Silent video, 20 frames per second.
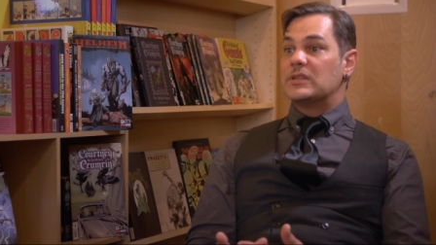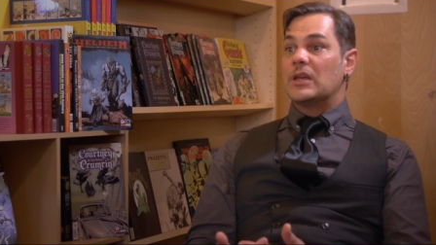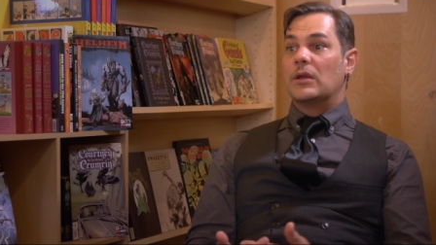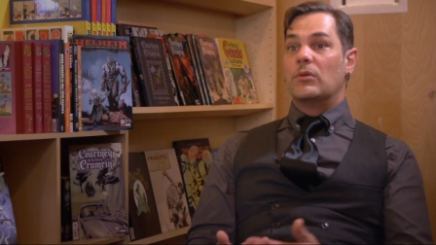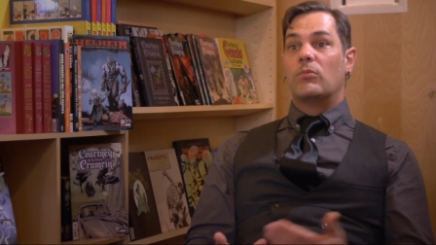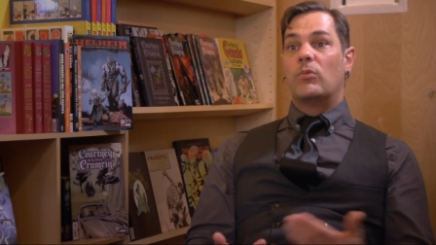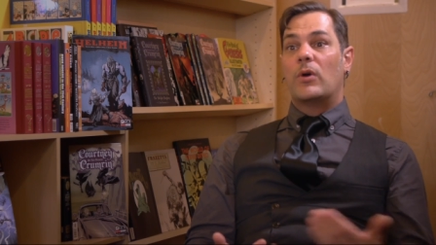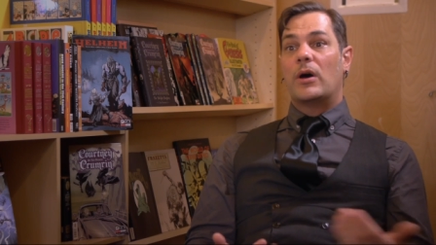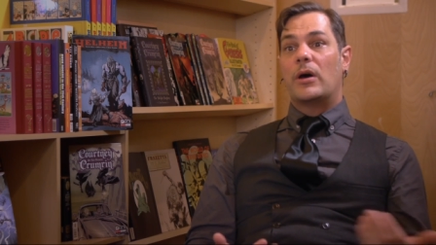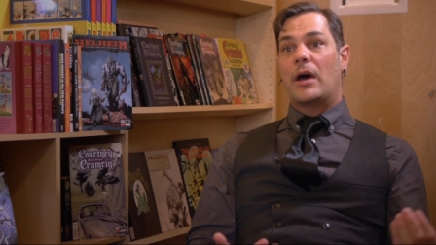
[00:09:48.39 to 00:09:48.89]

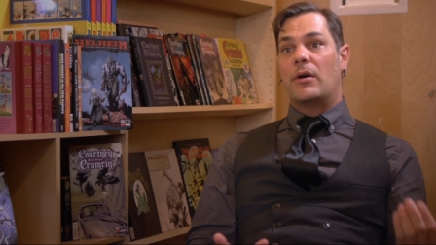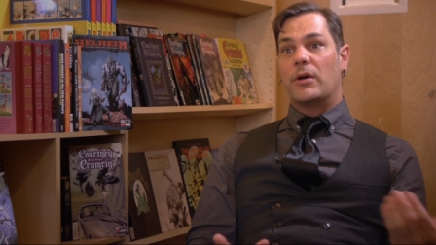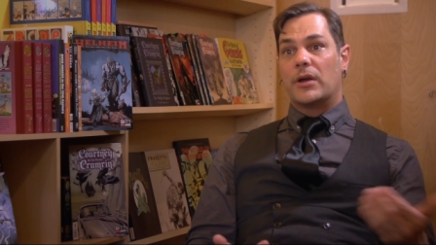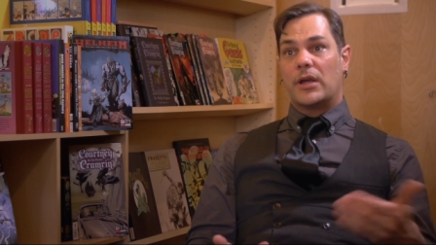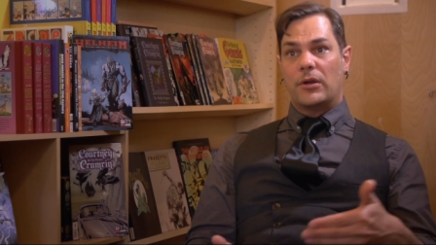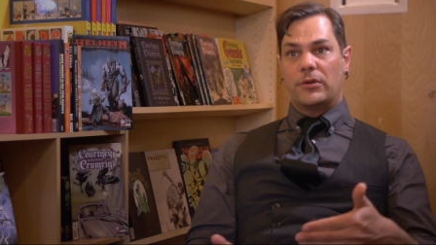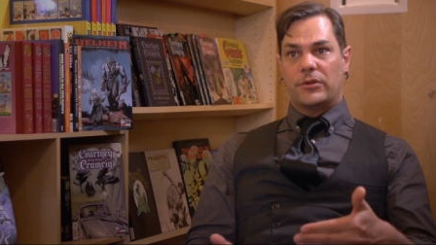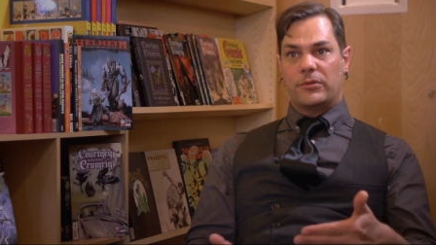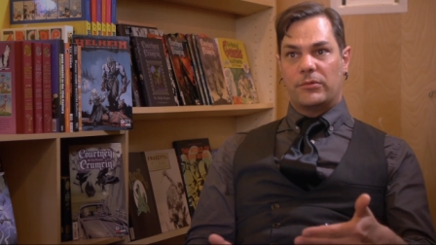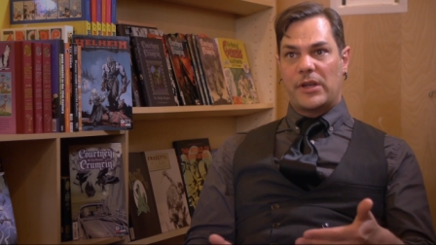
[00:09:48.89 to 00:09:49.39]
and how a
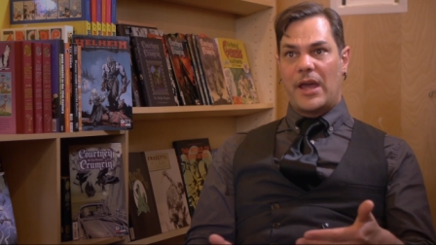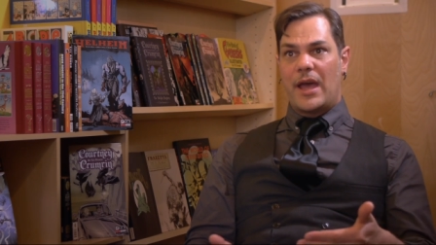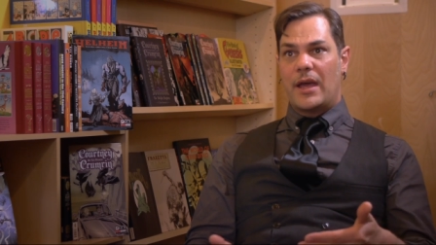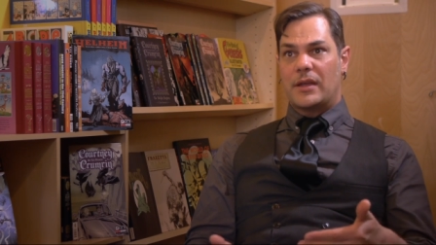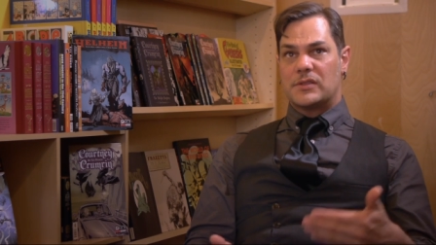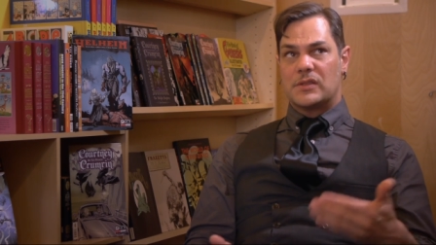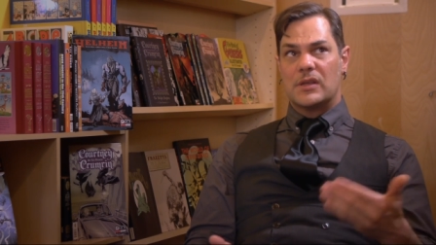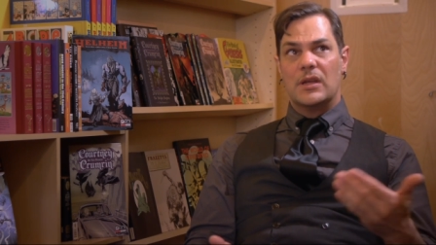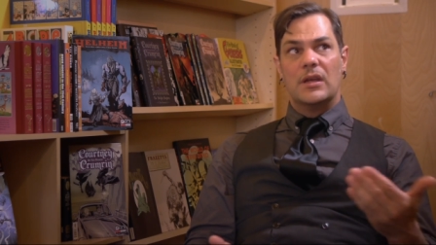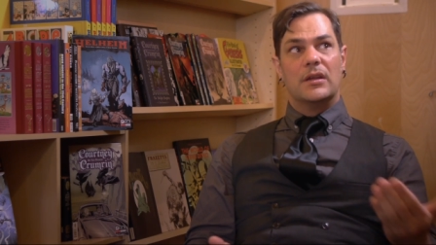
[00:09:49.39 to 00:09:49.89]
character
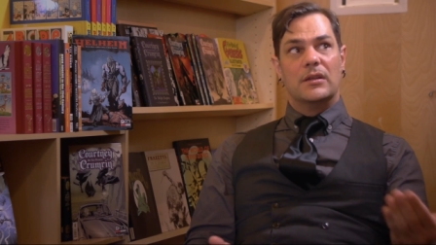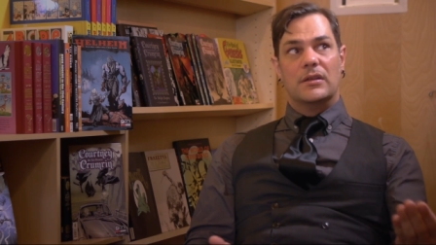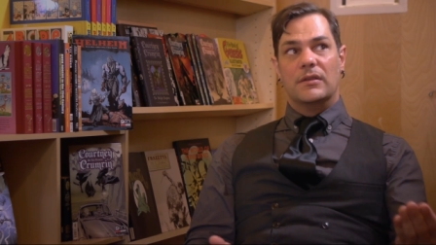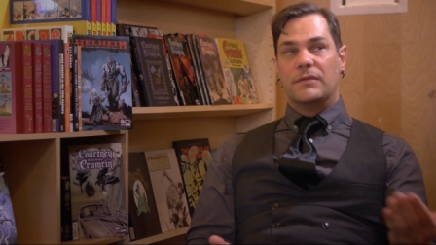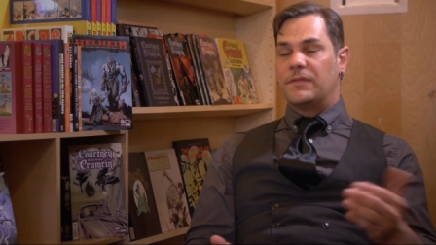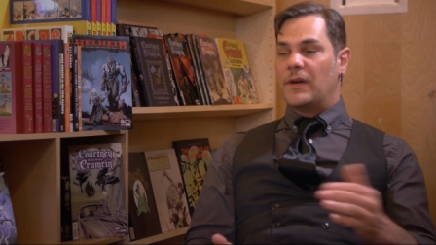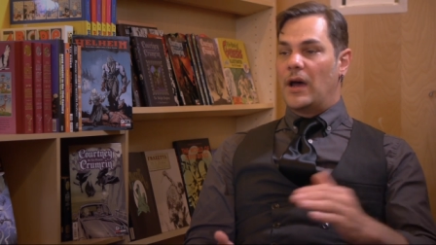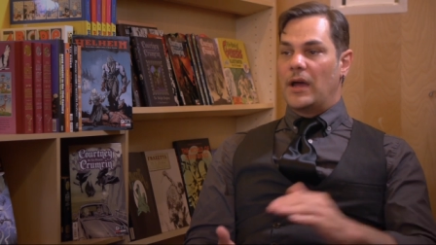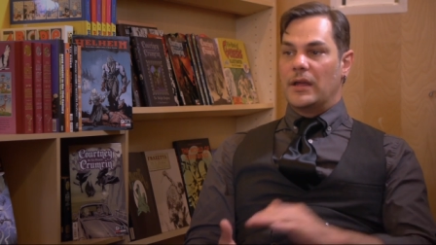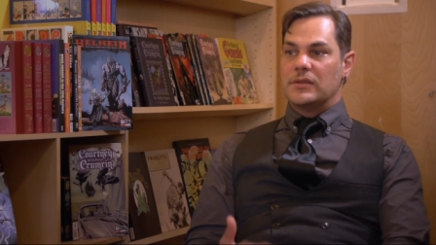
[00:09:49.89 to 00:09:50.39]
reacts
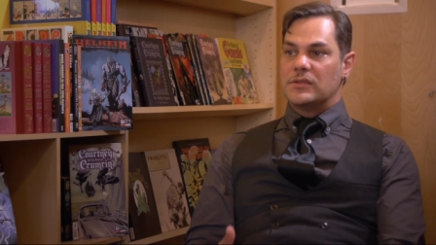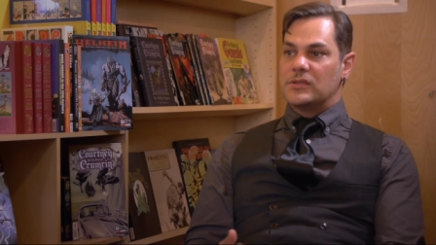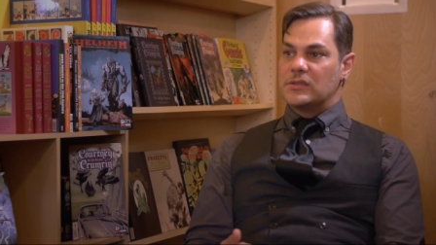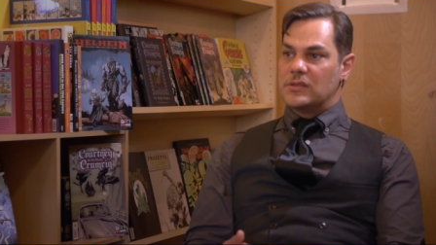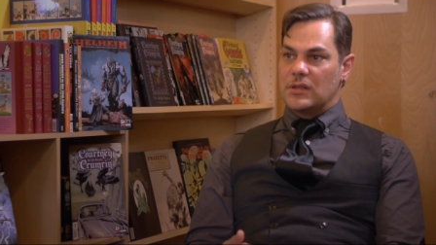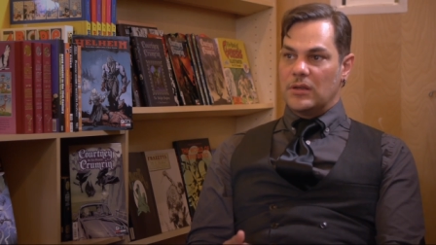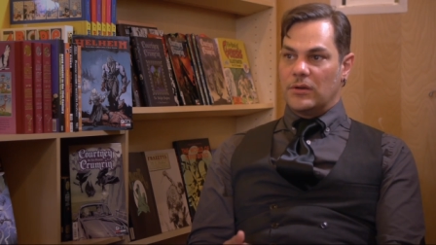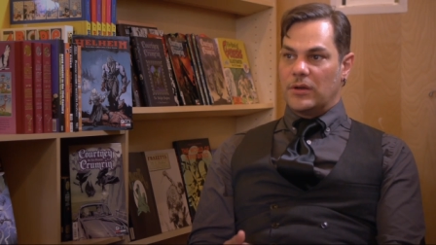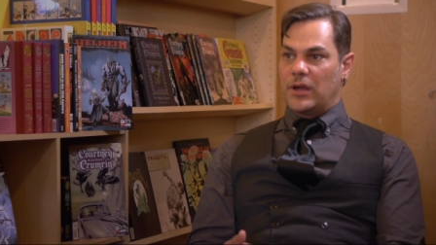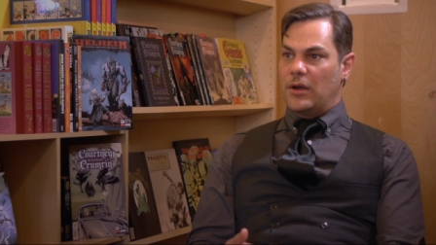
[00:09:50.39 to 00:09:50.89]
defines
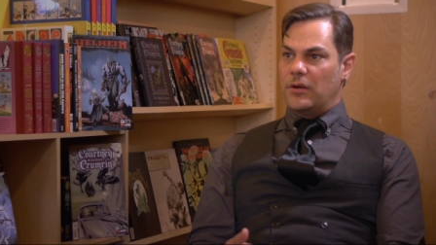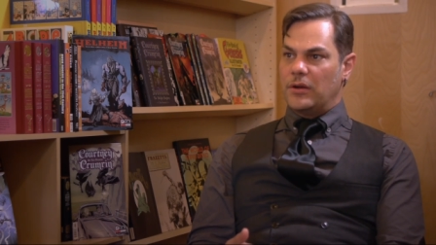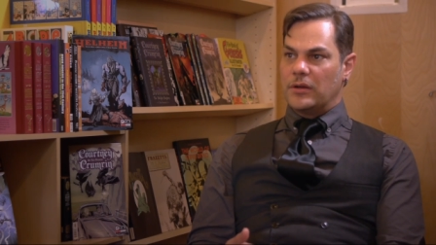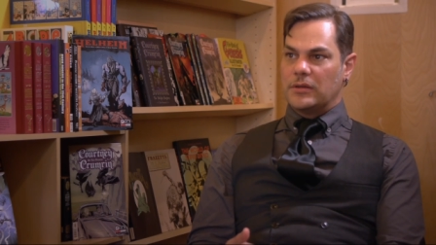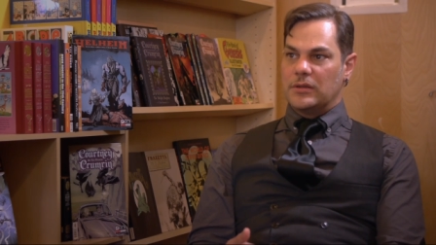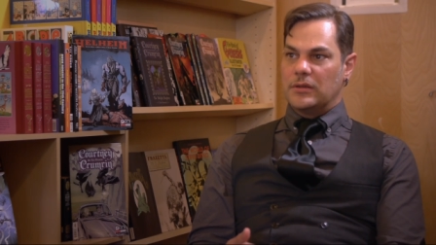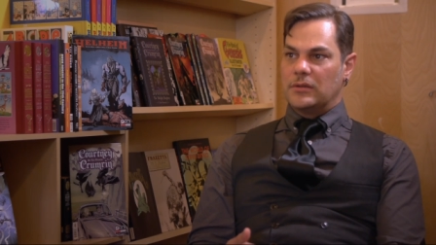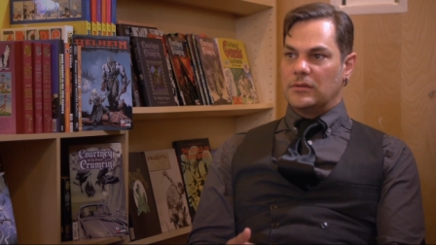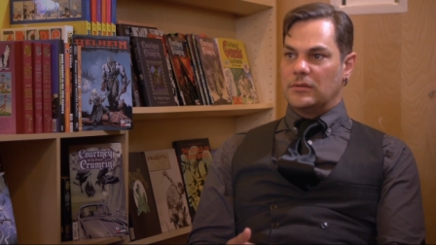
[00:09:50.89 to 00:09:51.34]
their character.